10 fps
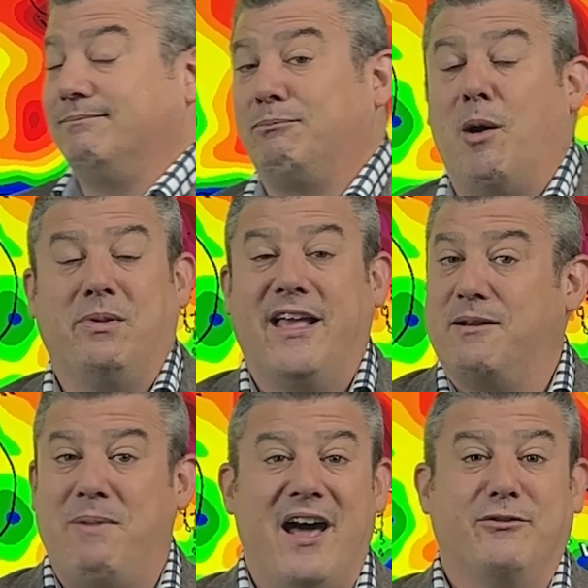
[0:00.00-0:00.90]
populated
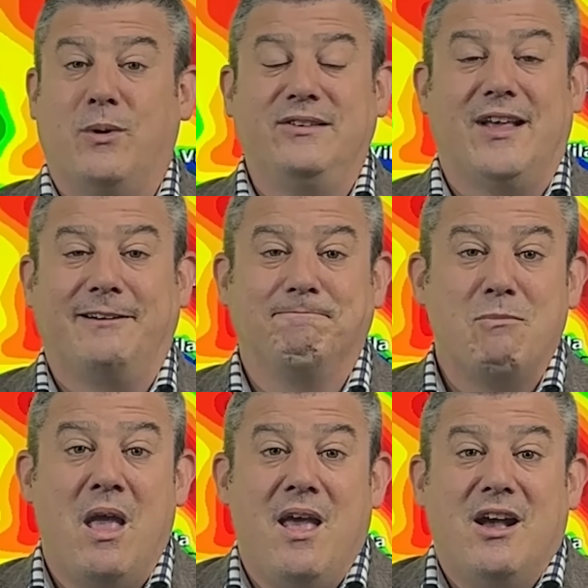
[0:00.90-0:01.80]
part of Queensland.
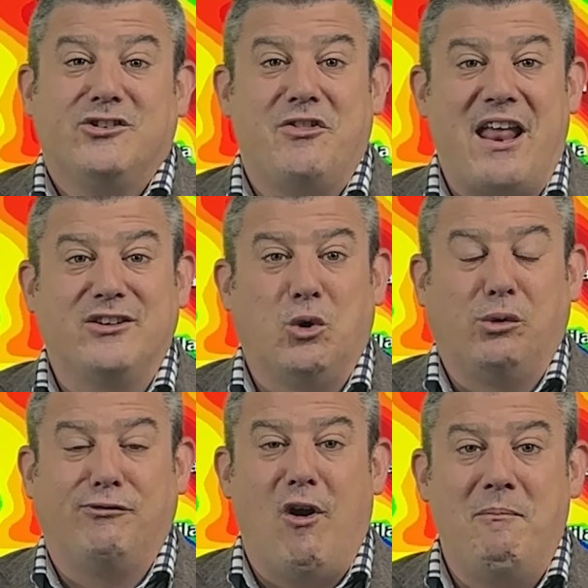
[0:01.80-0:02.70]
So that is all
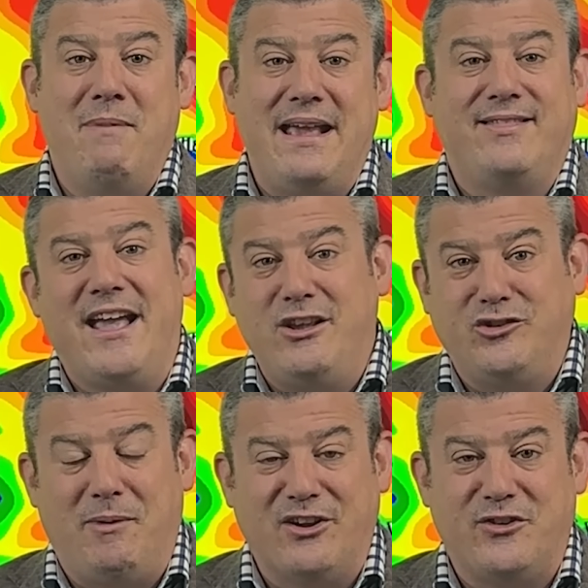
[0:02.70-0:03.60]
from me. Thank you
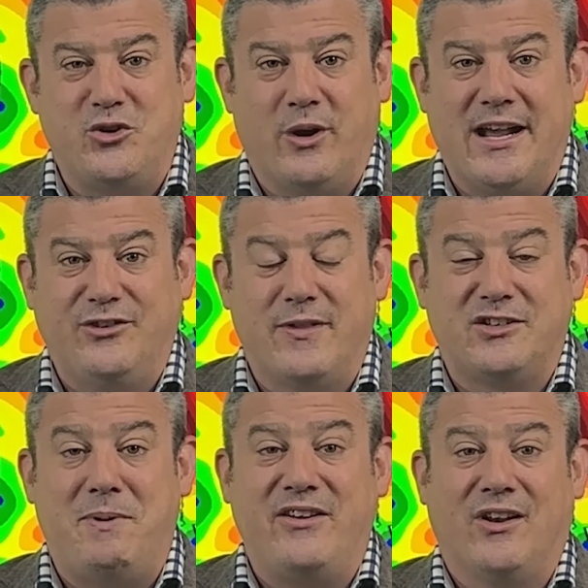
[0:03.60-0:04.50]
so much for joining us for the
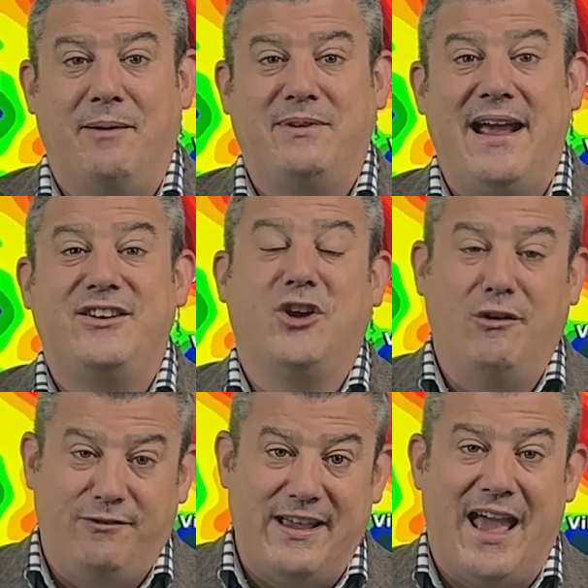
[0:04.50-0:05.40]
special update.
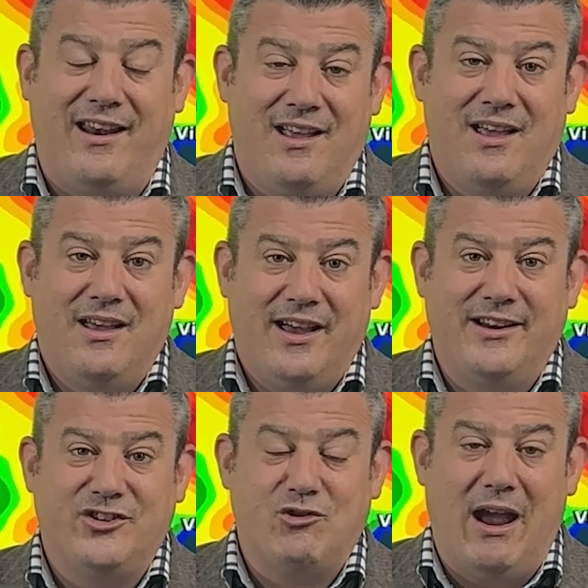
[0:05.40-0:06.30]
Don't forget, in
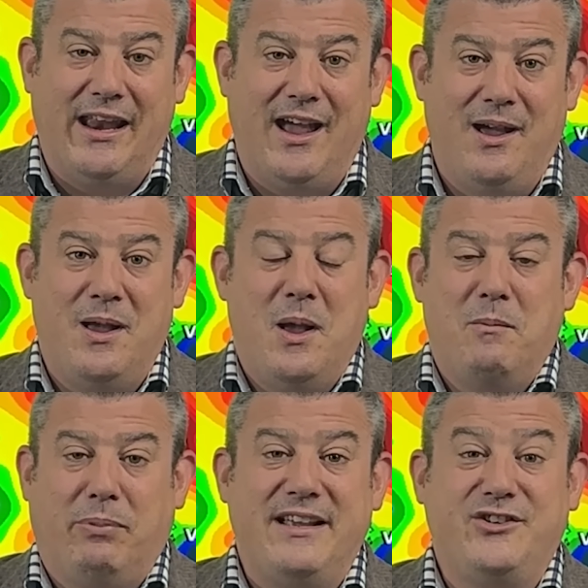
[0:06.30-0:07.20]
Australia,
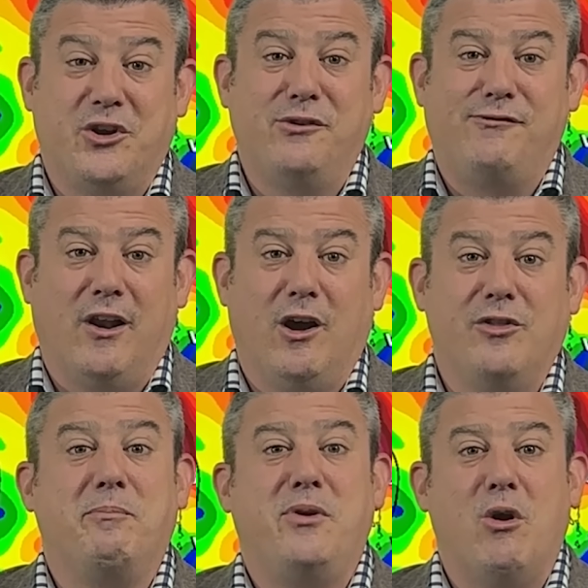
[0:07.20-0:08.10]
please do follow
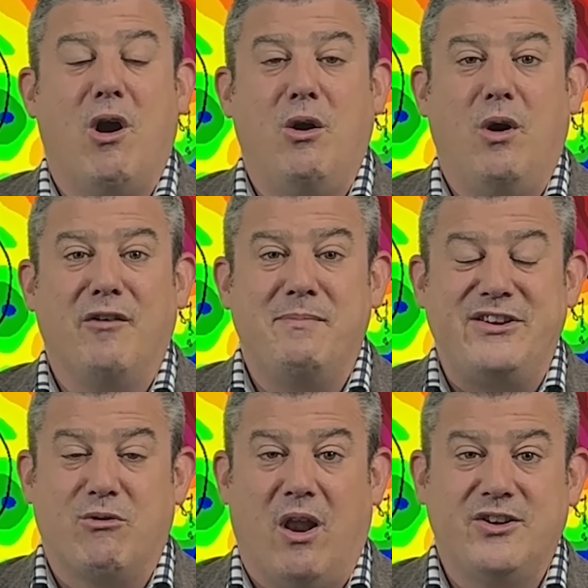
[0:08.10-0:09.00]
the Bureau of
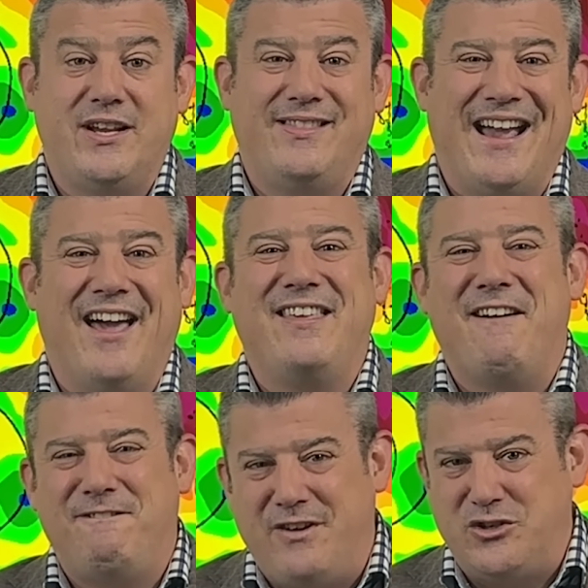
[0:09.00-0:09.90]
Meteorology. They are the
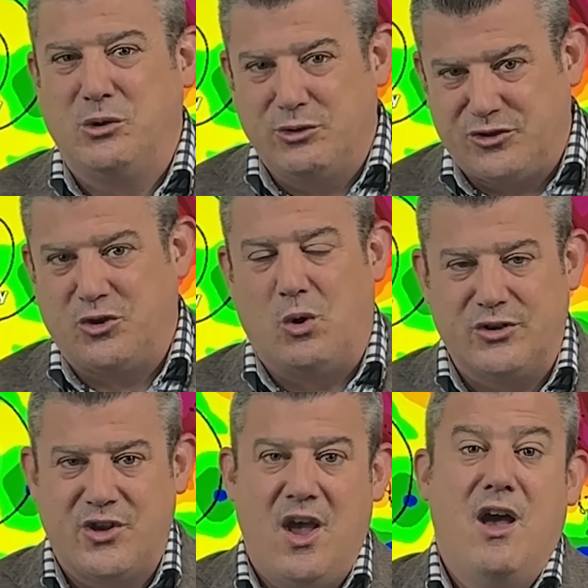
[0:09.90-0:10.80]
official
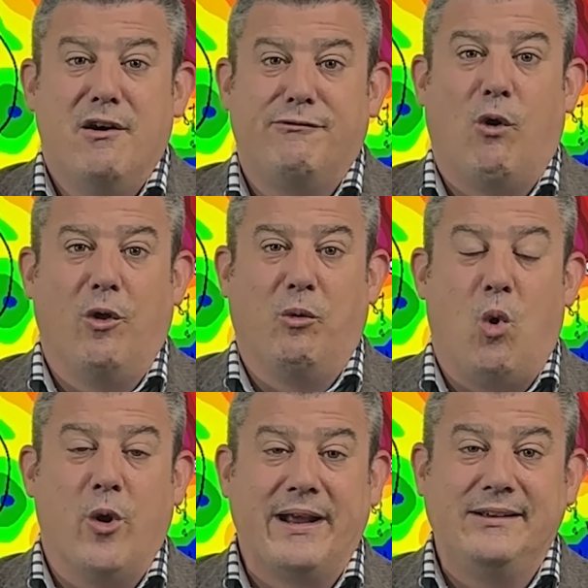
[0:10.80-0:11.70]
source for the
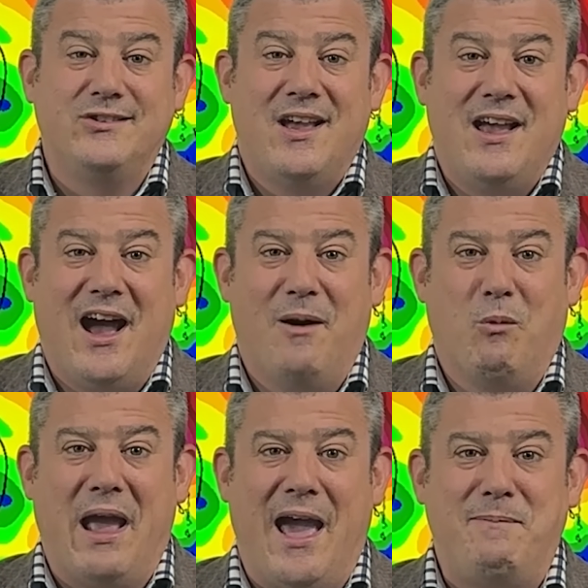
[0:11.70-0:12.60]
warnings. Um,
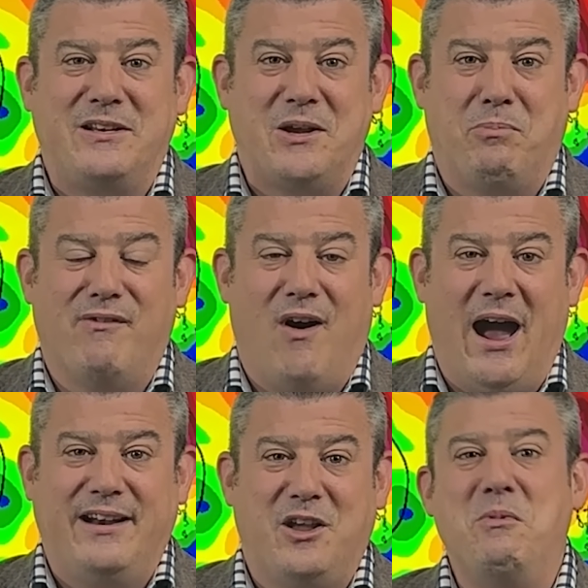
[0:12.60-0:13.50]
we're happy to
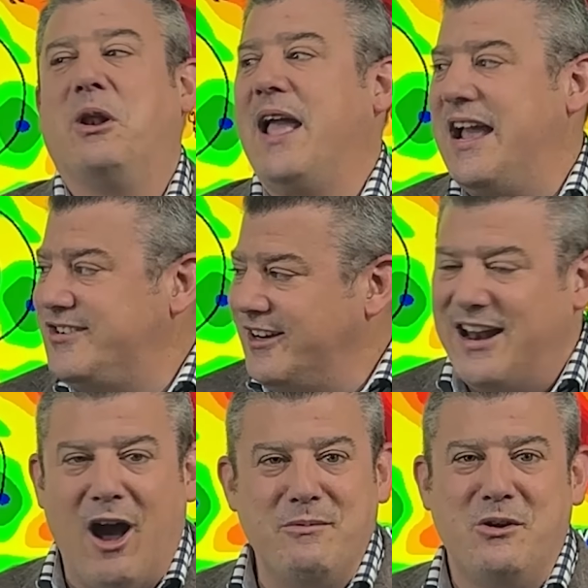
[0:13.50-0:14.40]
provide communication and
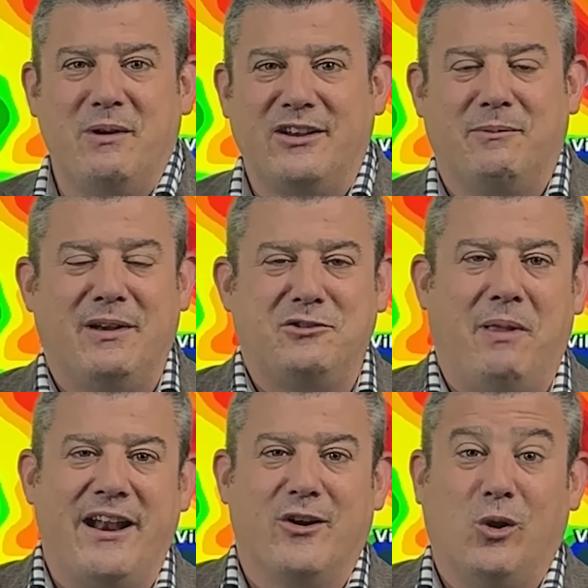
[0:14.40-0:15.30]
help you ex
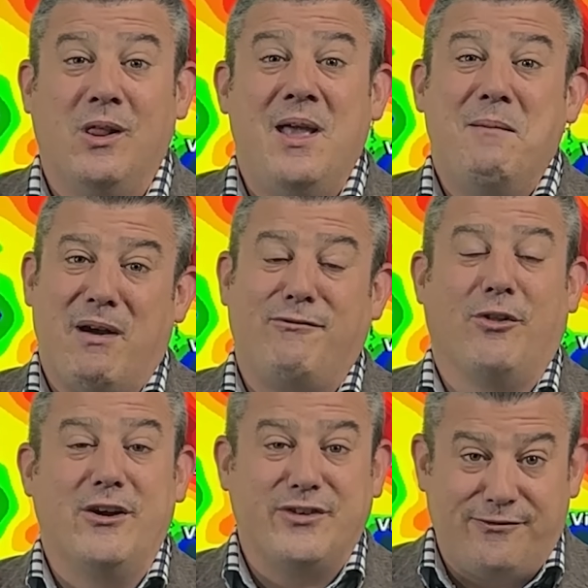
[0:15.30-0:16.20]
explain it all, but for
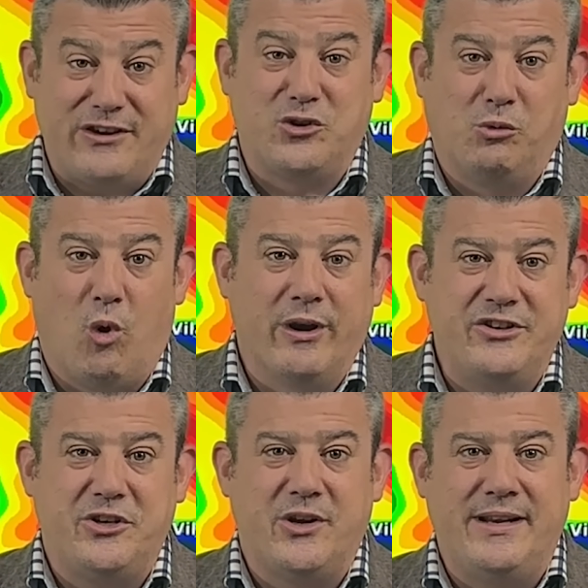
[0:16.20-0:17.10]
those official warnings,
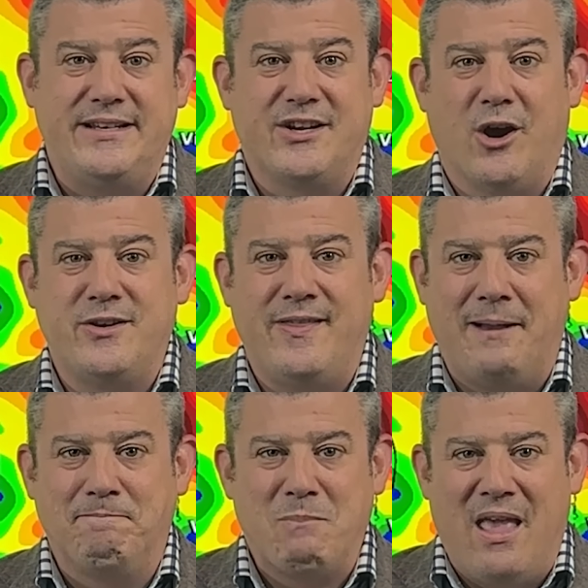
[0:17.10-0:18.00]
you do need to go to
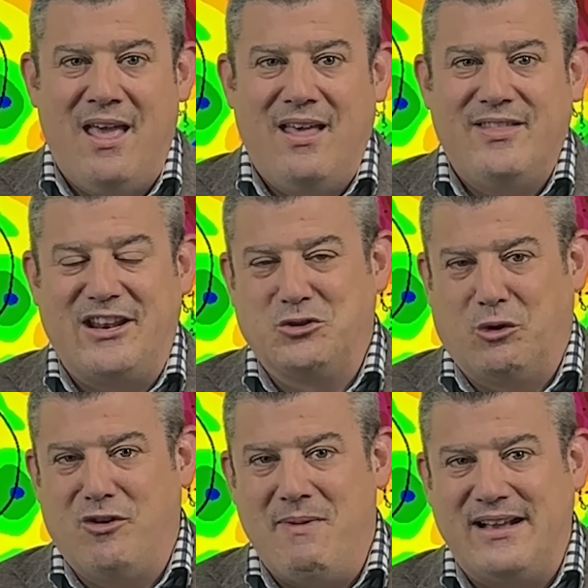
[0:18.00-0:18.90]
them. That is all
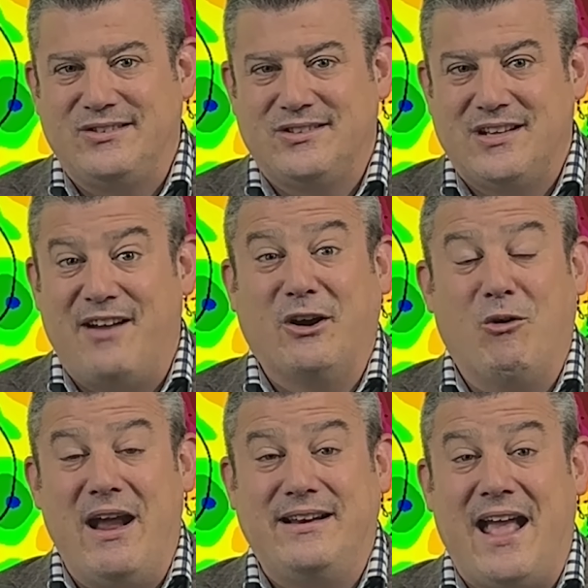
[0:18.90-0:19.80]
from us. Have a
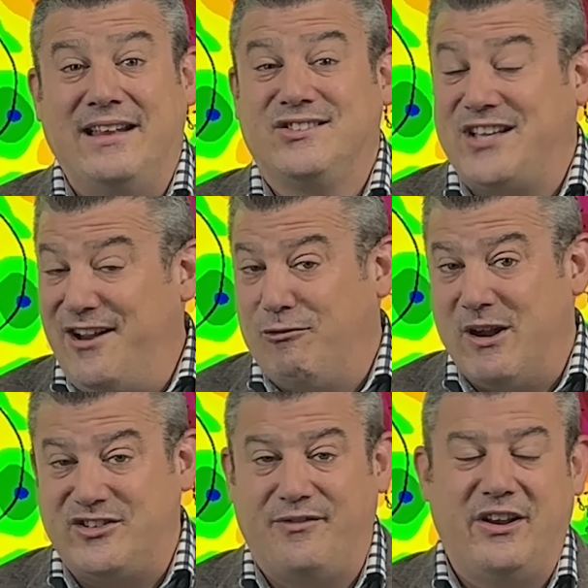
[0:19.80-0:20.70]
great and safe
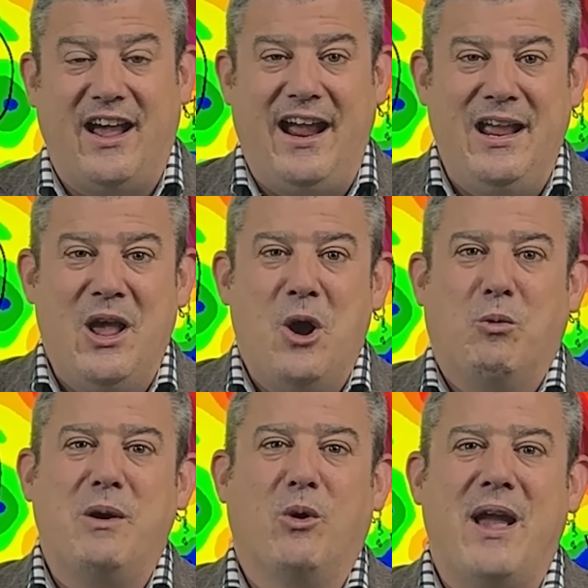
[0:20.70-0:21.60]
rest of your day.
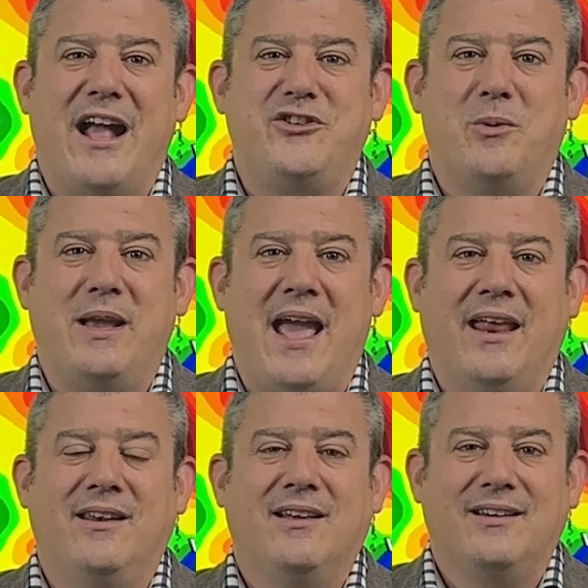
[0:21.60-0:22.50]
We will catch you
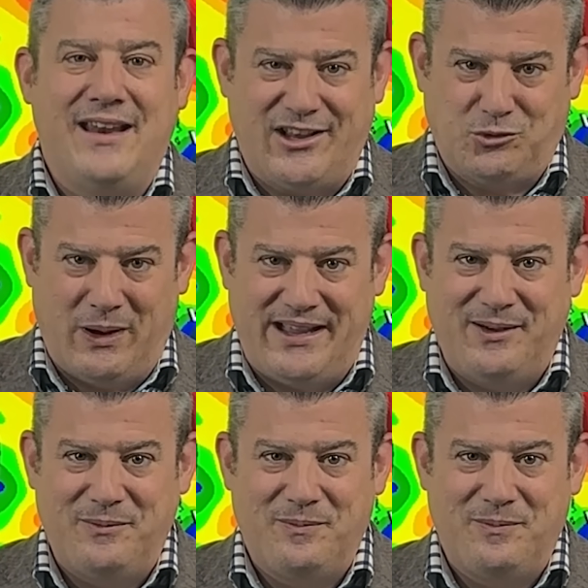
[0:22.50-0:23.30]
again next week.